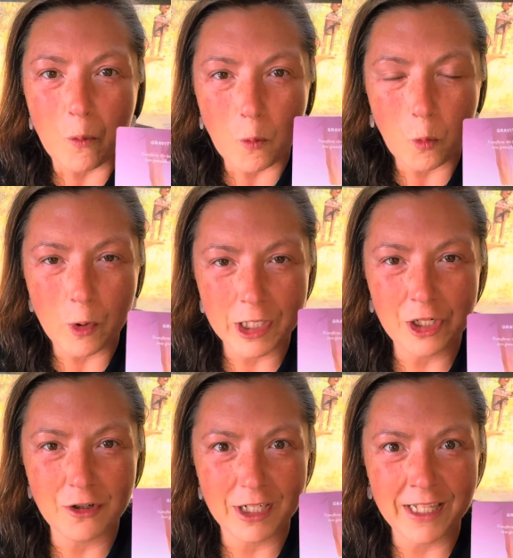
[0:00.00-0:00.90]
When
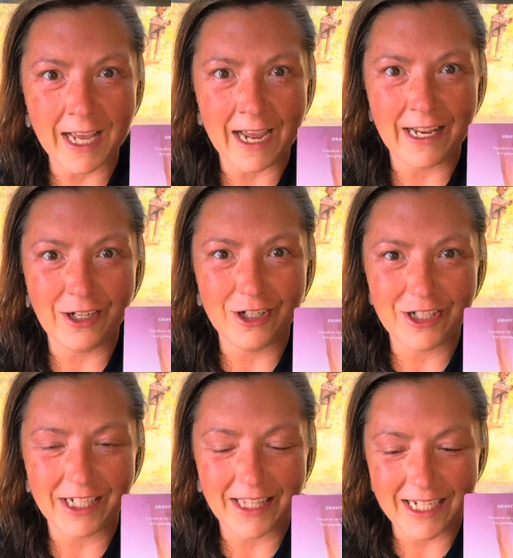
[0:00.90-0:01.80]
you're in that
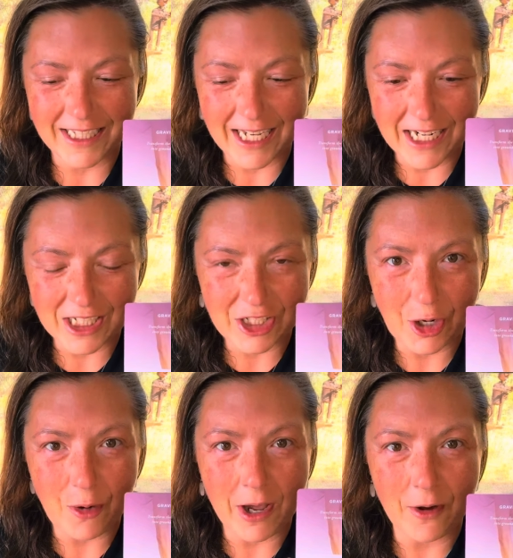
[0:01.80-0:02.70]
energy, they say it's
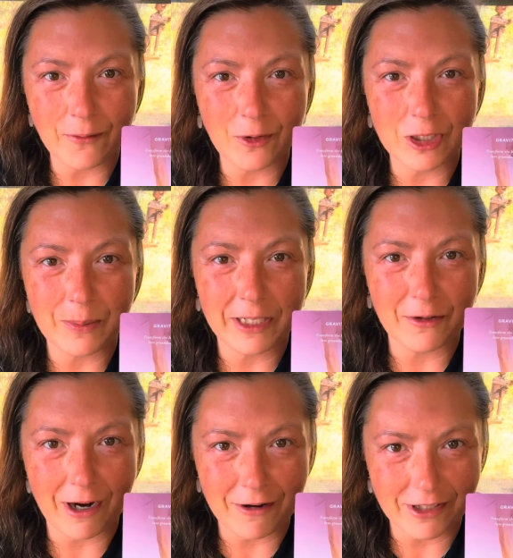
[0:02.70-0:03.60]
so helpful to be
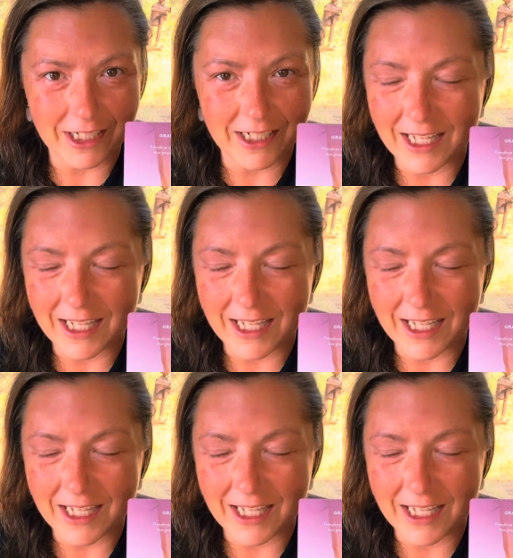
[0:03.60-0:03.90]
grounded.